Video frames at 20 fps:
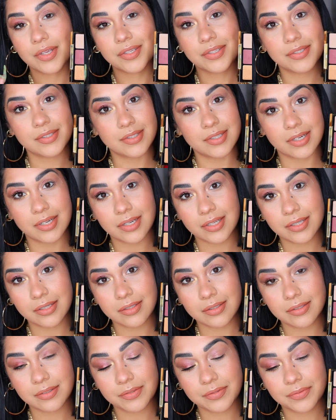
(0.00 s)

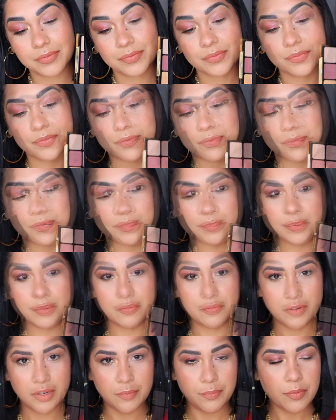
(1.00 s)
Stunning. Now I'm going to be
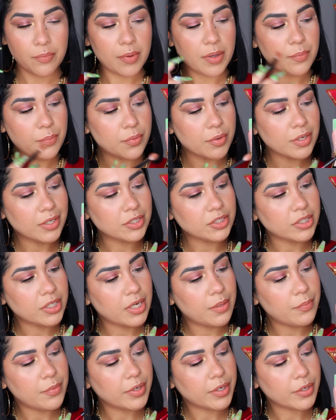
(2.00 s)
flipping my brush
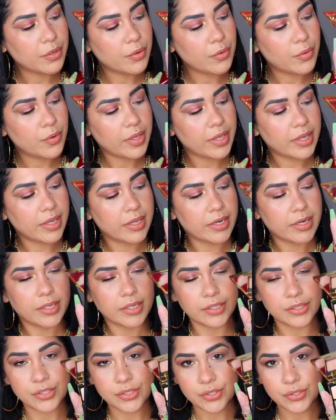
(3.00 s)
and I'm going to go
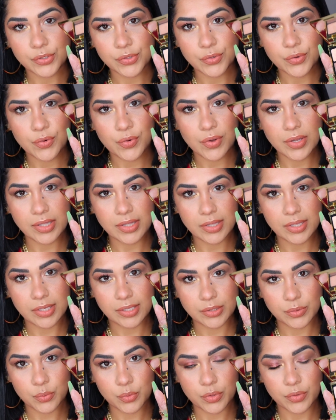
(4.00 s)
into
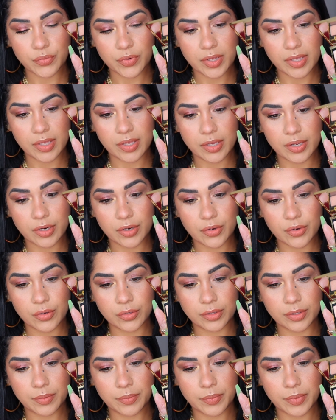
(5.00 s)
this one right here
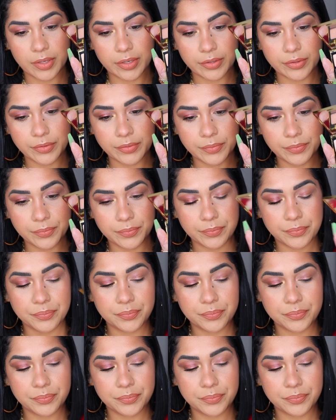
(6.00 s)
on the middle.